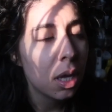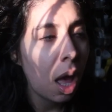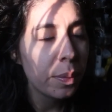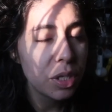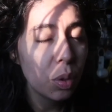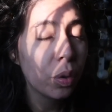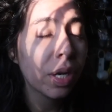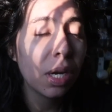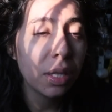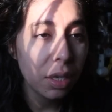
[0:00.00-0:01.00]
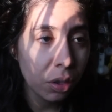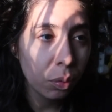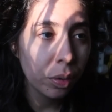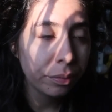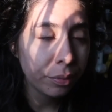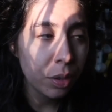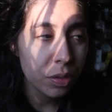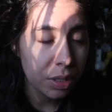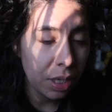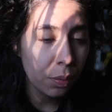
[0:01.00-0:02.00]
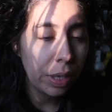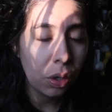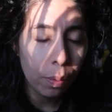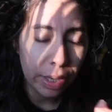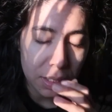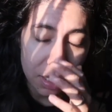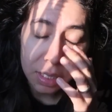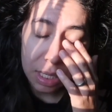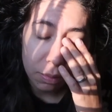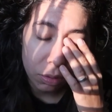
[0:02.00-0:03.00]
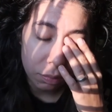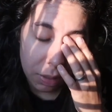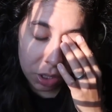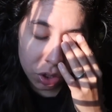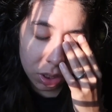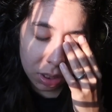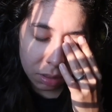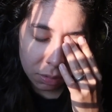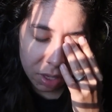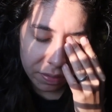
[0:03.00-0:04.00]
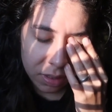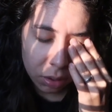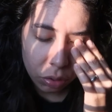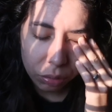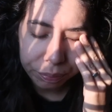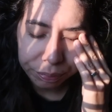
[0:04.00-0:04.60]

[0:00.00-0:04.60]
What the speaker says: I'm still working on the other one. You'll see it when I go back to the table. I just need some cafecito.